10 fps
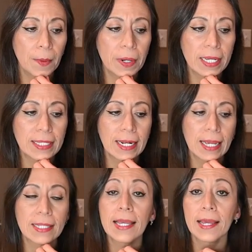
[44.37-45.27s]
I'm gonna
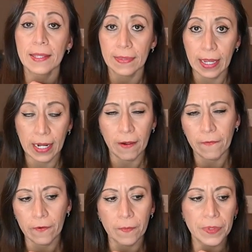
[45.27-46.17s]
select get data
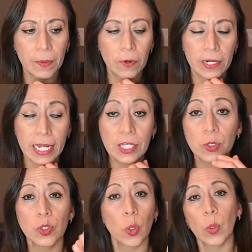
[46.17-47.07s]
from table range
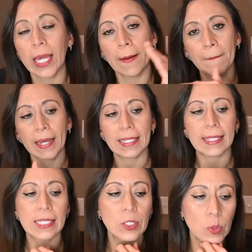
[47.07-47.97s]
so we can pass
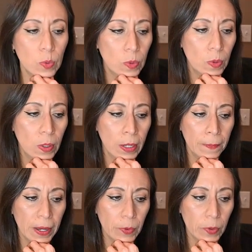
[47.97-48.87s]
this to
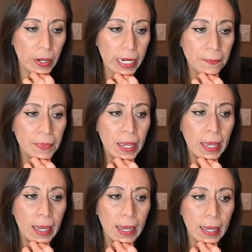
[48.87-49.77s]
Power Query.
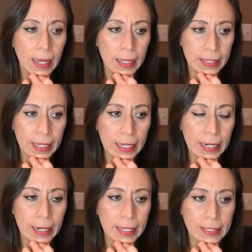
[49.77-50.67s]
And
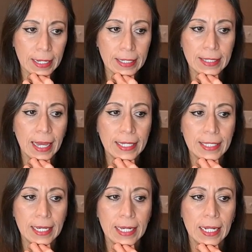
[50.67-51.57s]
here, Excel is
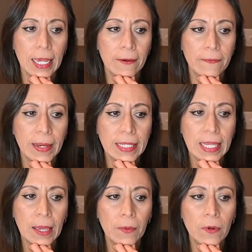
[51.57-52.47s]
asking if my
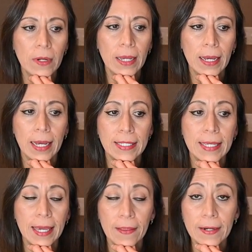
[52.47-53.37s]
table has
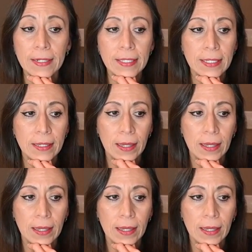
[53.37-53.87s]
headers.